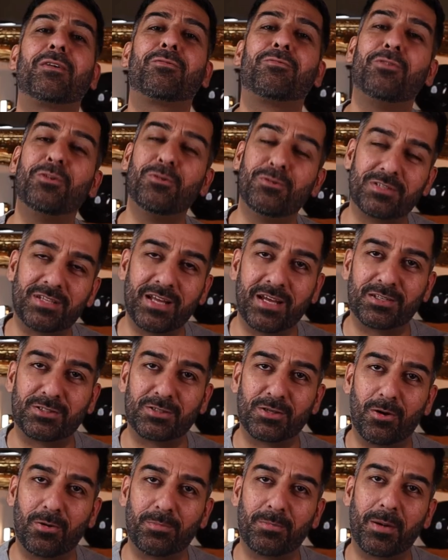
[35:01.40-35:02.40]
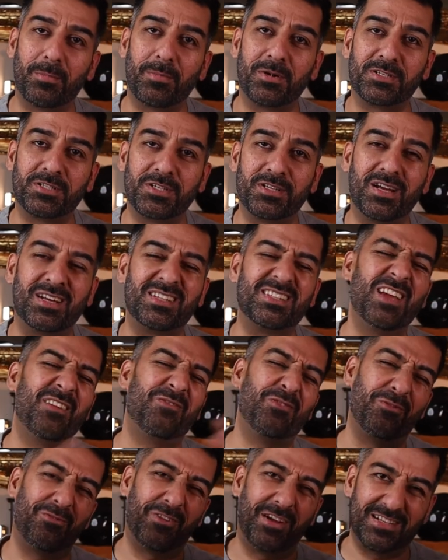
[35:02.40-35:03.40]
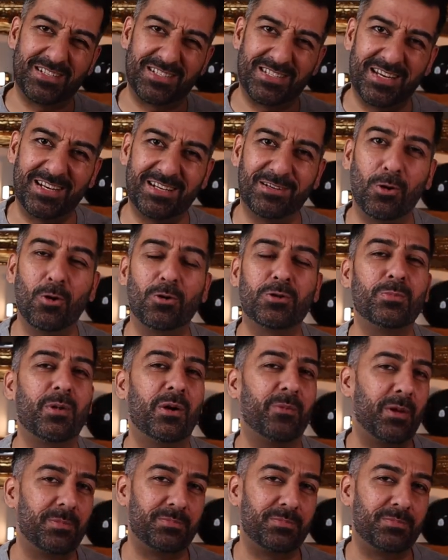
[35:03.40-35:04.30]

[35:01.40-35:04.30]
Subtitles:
had a few sales on my merchandise. If you fancy it, go to my